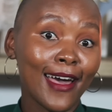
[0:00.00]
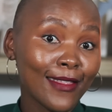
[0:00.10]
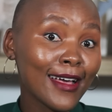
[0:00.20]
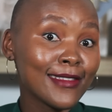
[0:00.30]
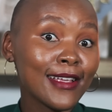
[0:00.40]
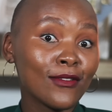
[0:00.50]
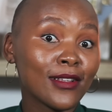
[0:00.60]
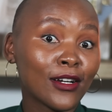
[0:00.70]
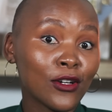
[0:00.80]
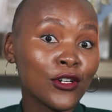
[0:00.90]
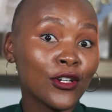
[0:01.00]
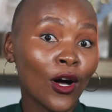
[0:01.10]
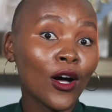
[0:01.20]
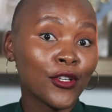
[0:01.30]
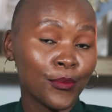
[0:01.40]
That sounds like a good
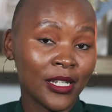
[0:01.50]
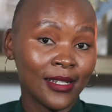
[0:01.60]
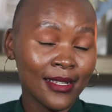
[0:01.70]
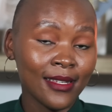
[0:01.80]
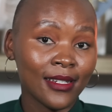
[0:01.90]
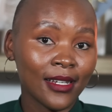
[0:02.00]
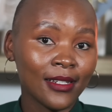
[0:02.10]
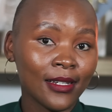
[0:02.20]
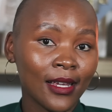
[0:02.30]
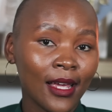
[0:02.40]
argument, doesn't it?